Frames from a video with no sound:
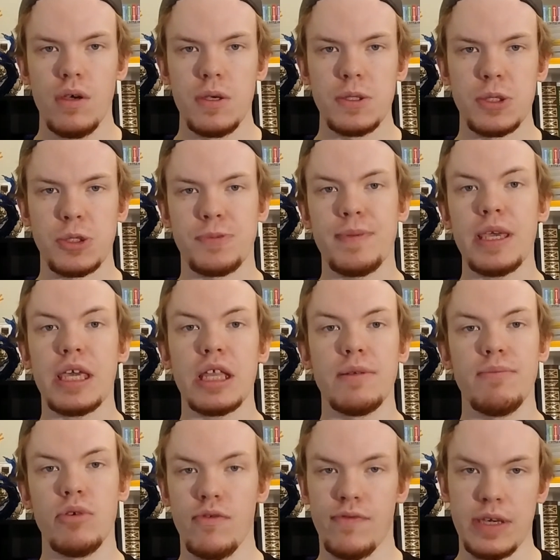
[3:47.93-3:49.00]
So speaking of
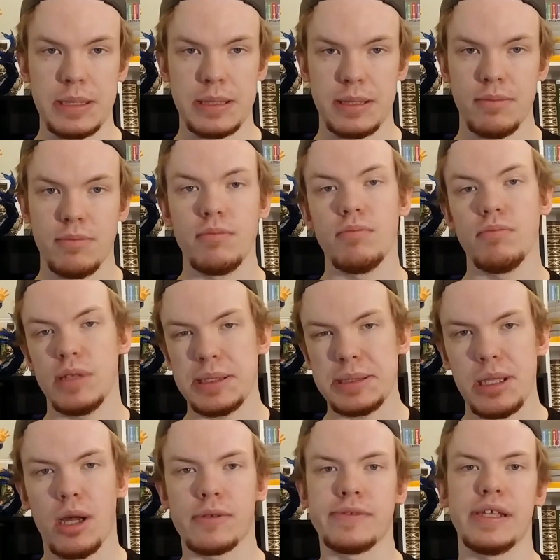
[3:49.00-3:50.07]
movies, let's
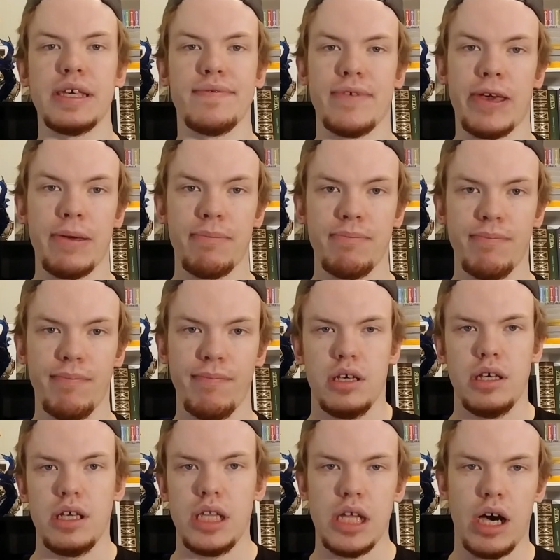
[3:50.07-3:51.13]
talk T V.
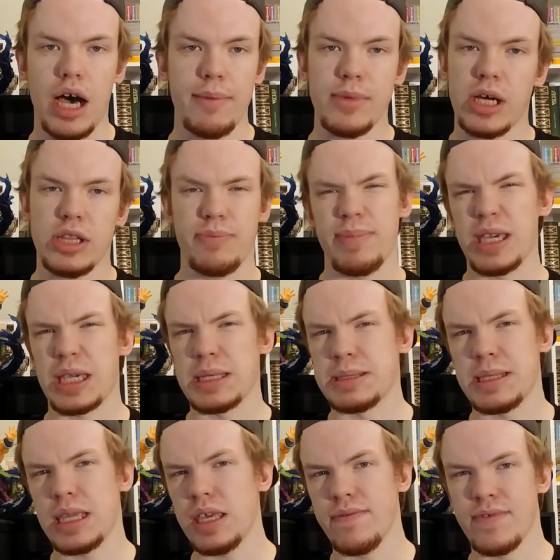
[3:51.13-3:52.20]
Now, I'm not the
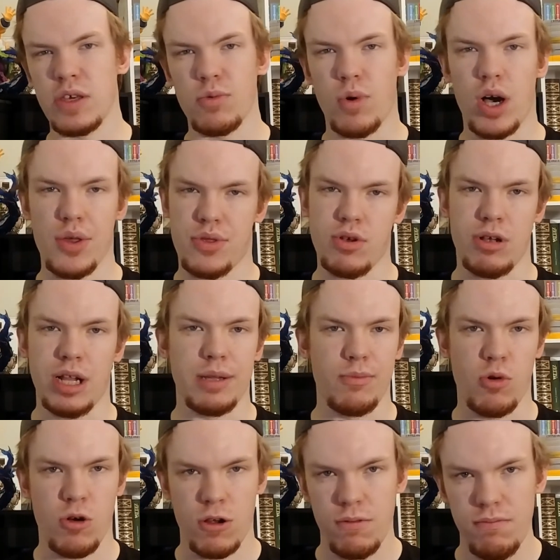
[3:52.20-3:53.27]
biggest T V watcher
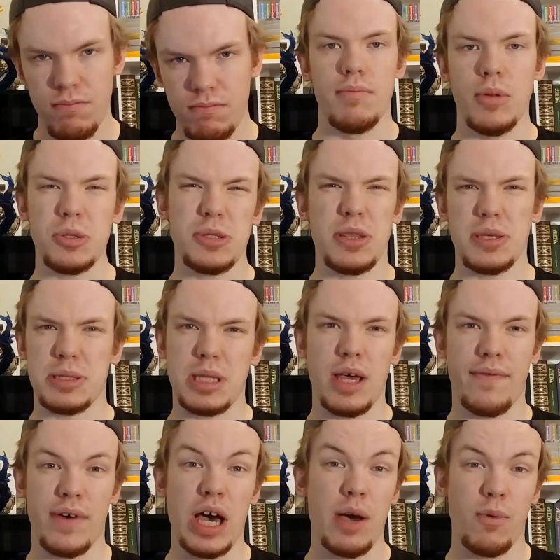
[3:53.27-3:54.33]
anymore. Most of the
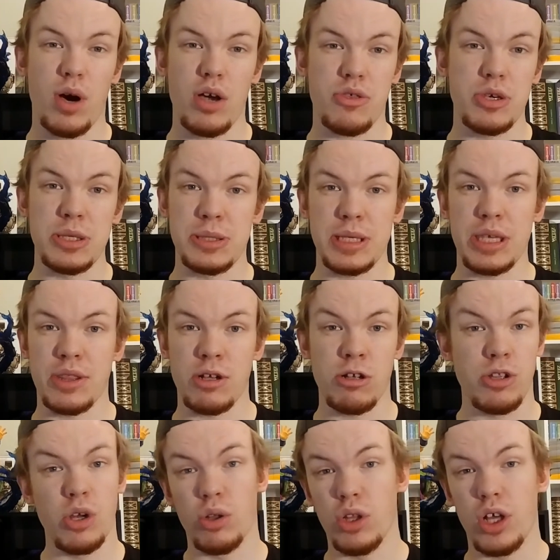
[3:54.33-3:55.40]
stuff I watch is either
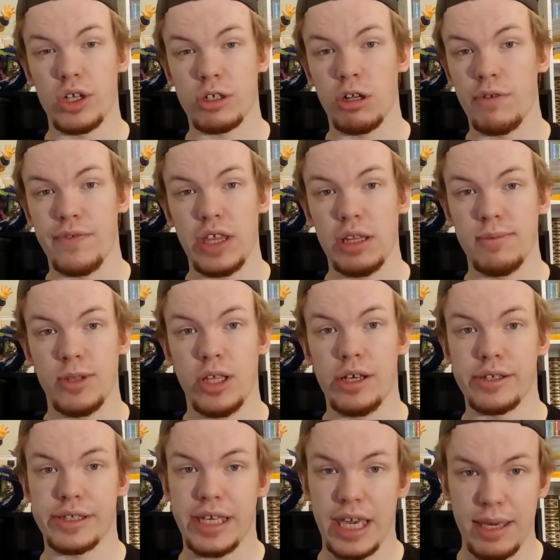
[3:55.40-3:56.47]
no longer available
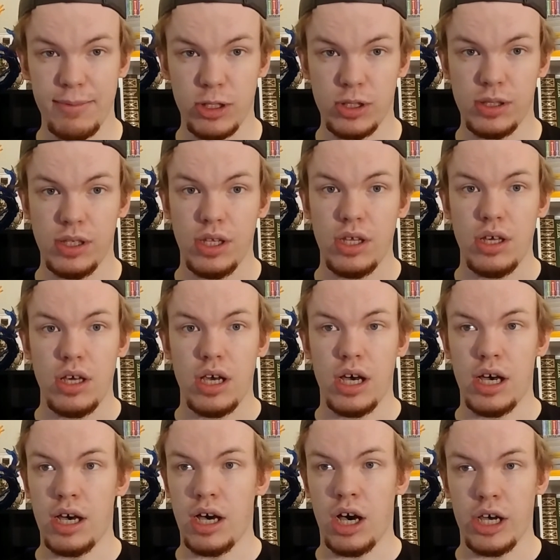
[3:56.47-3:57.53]
on cable,
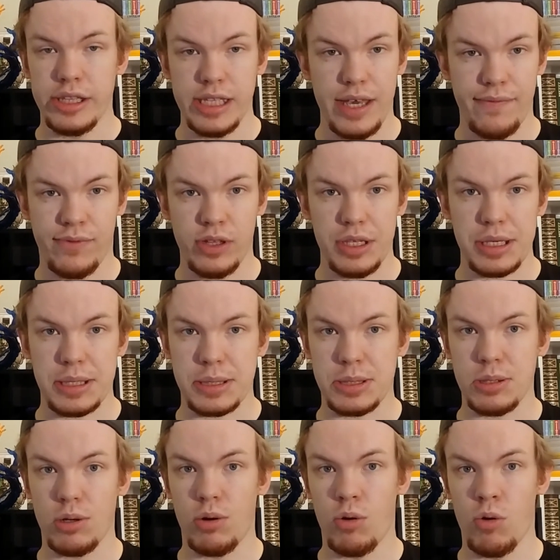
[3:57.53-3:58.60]
uh, on
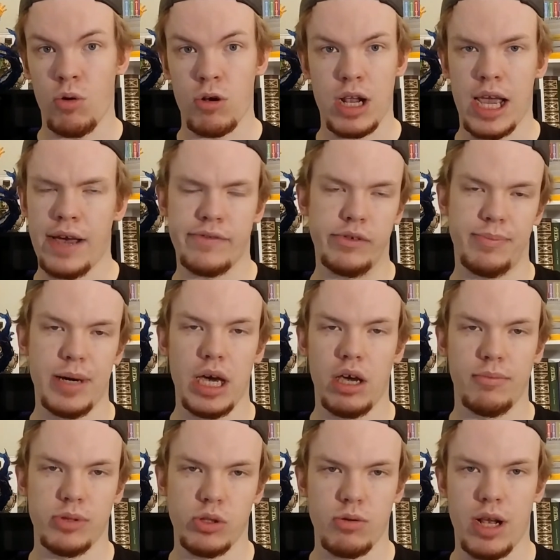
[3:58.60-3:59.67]
Netflix, or I have to buy
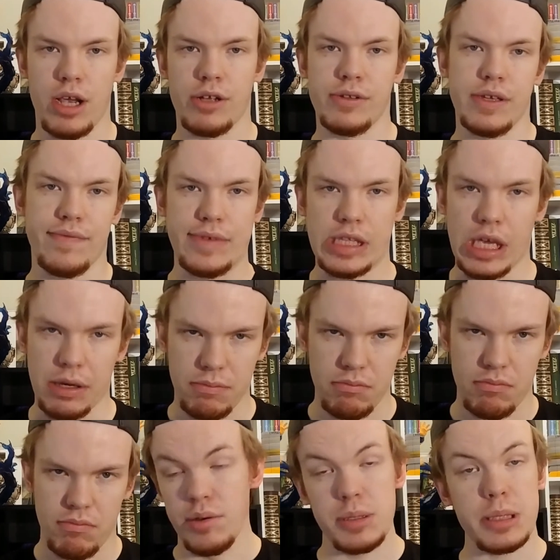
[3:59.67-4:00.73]
on Blu-ray and V D.
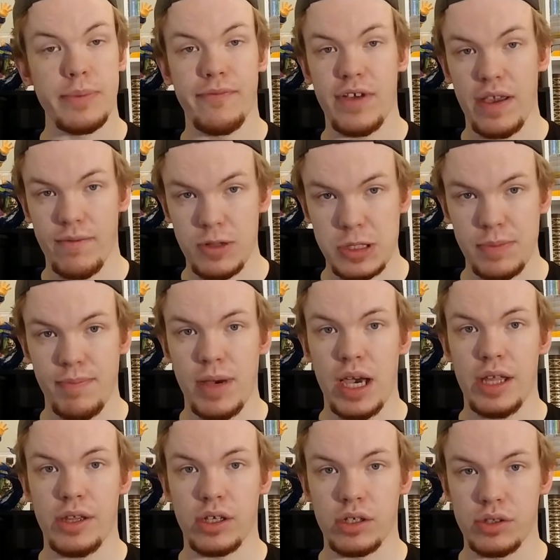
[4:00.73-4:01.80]
Some favorites of
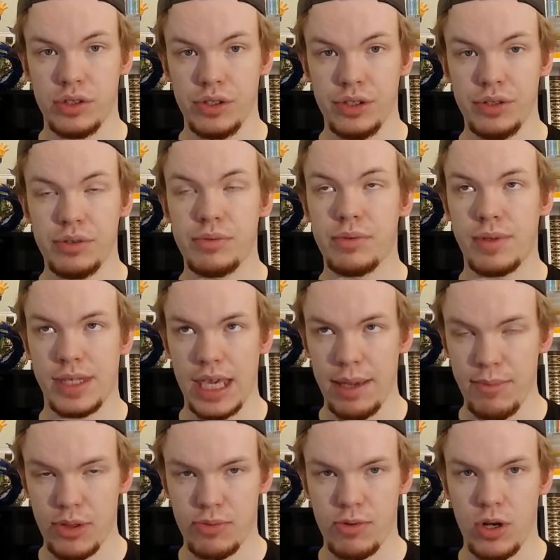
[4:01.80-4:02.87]
mine include
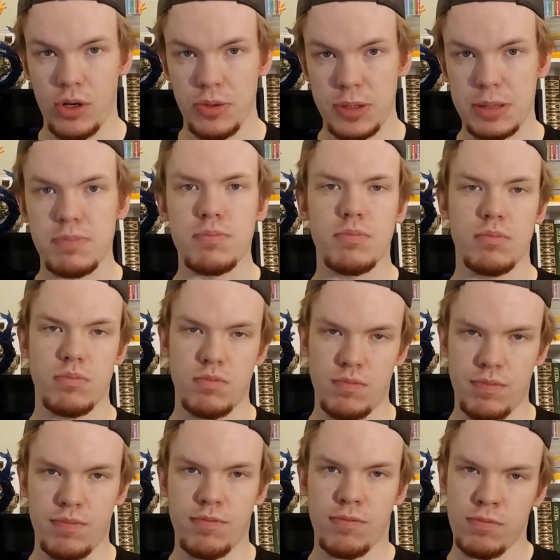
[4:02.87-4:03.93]
Game of Thrones,
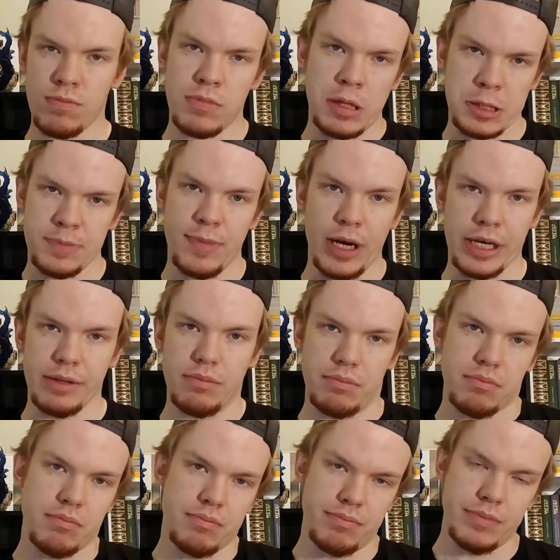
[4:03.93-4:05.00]
despite
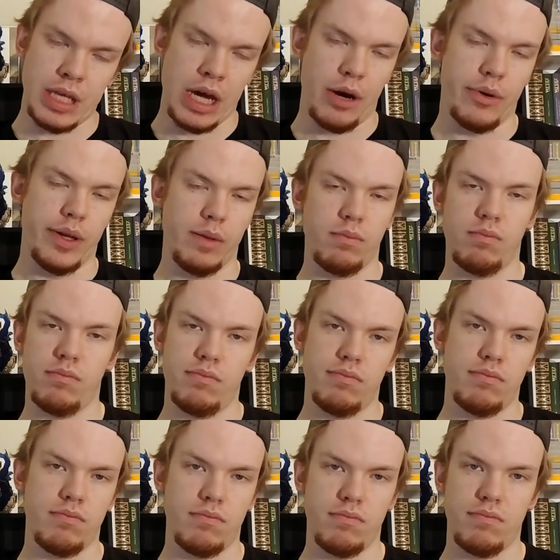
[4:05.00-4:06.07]
how it
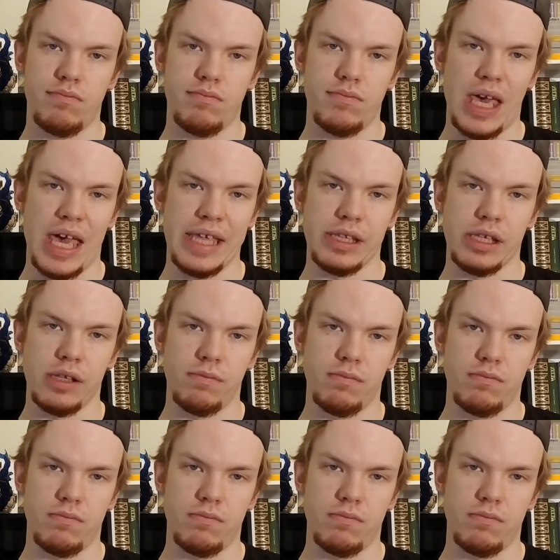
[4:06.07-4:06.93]
ended.